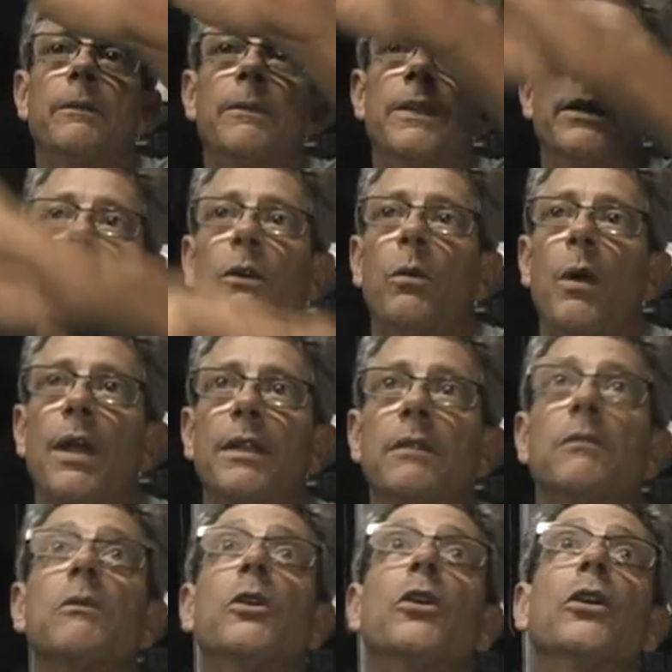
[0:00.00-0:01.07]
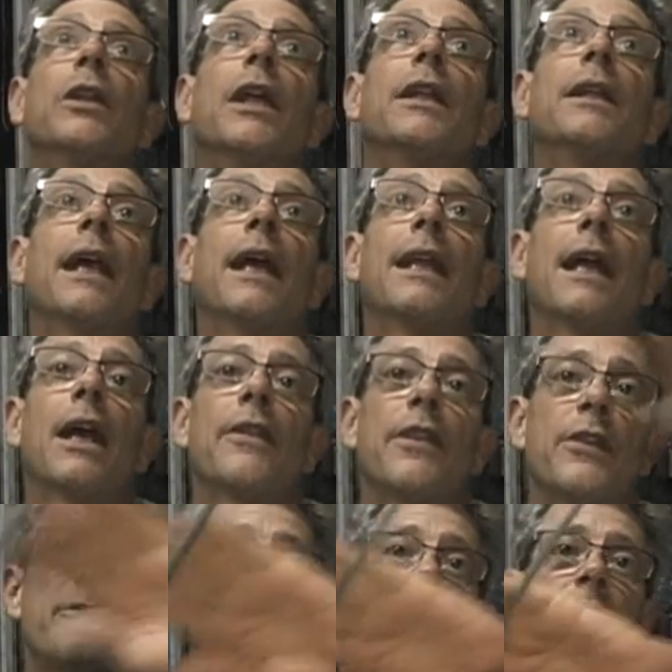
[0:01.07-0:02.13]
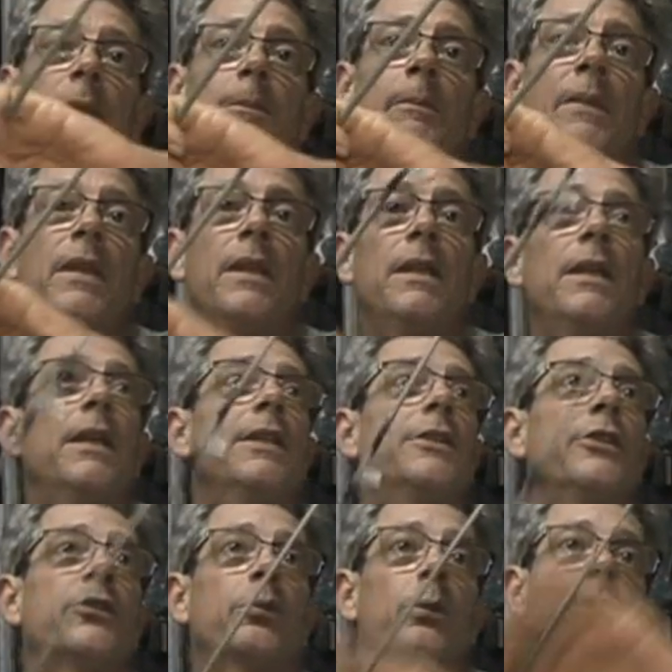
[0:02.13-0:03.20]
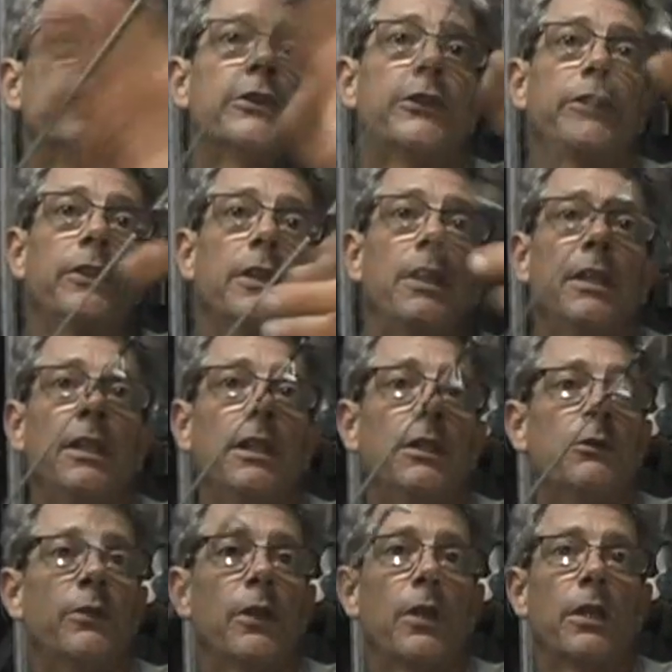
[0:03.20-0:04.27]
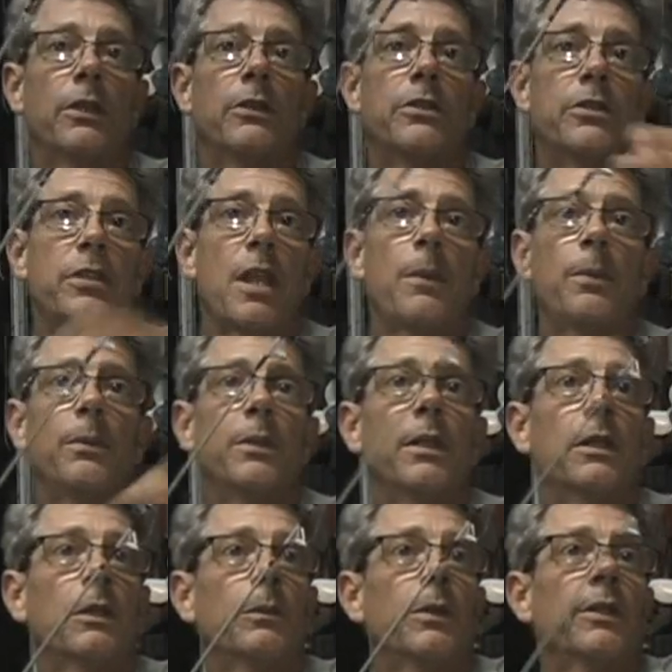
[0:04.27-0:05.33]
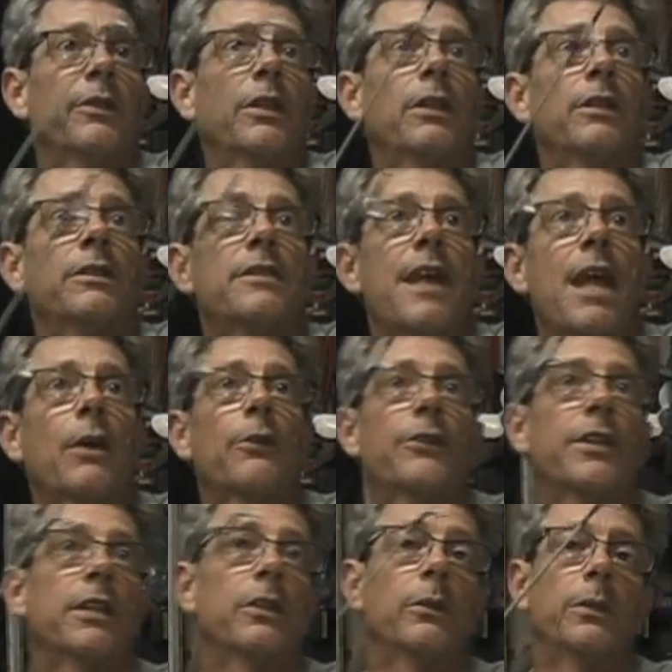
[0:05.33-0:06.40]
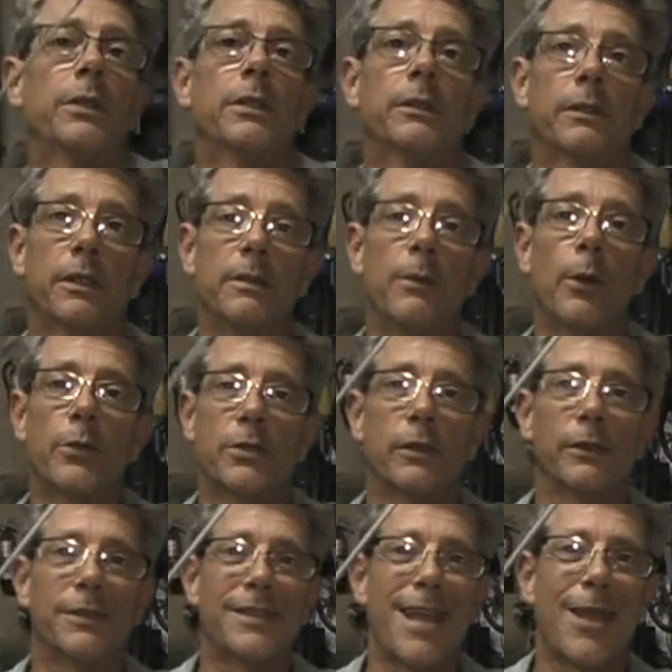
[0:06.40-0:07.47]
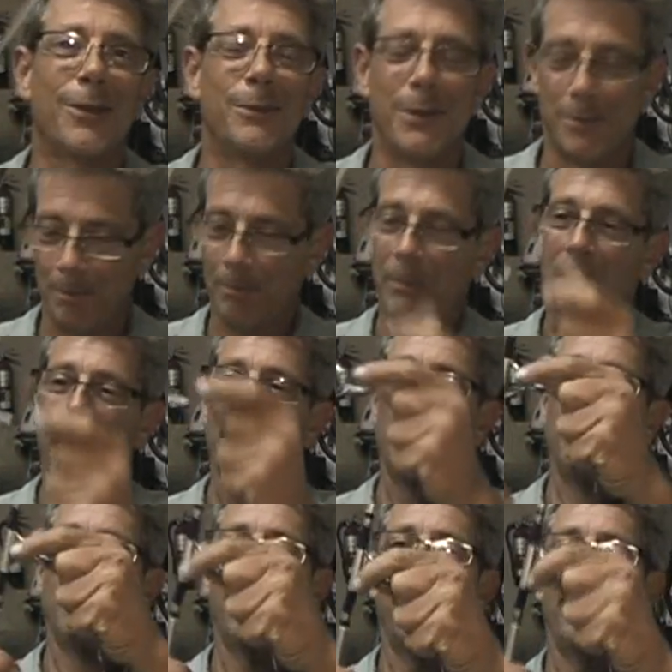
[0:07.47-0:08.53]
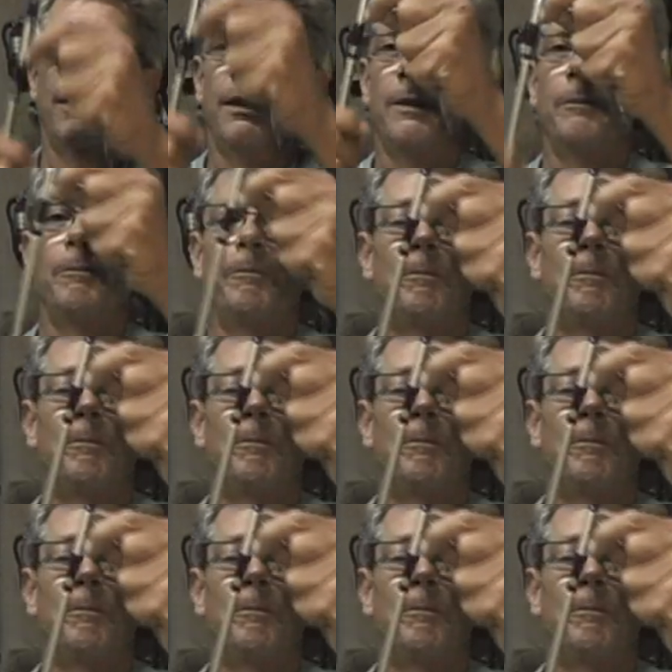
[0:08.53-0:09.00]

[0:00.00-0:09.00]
They're quite good at how they fit, and this one is in very good shape. We get a little bit of an untangle thing going here, an emotional entanglement. You